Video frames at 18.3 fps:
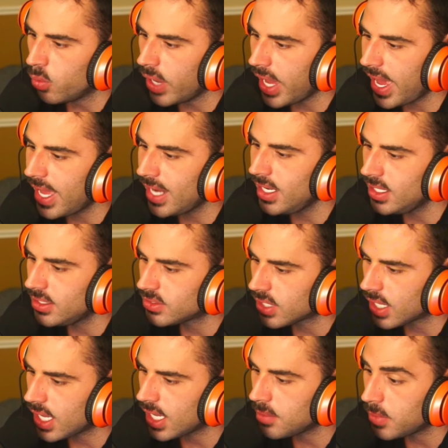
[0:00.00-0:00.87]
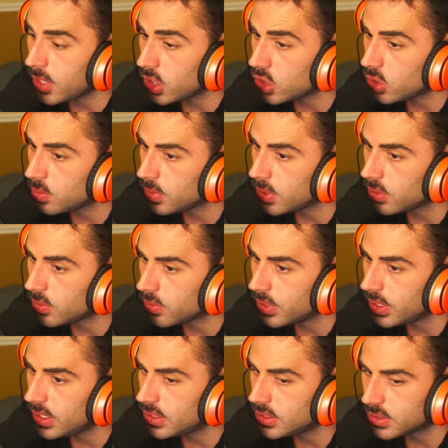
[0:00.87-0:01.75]
Anytime a human
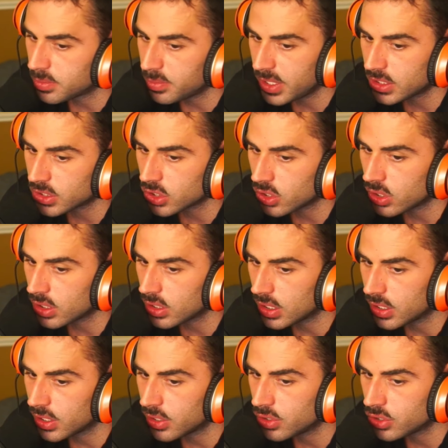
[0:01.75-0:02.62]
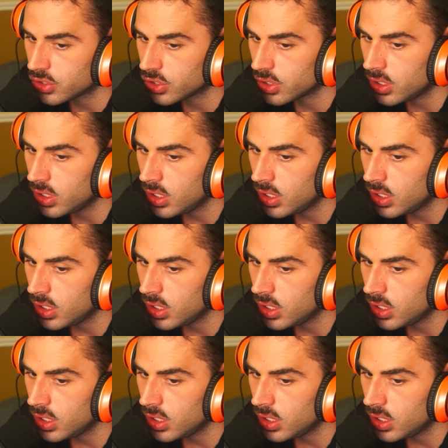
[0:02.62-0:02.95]
reads Masonic literature,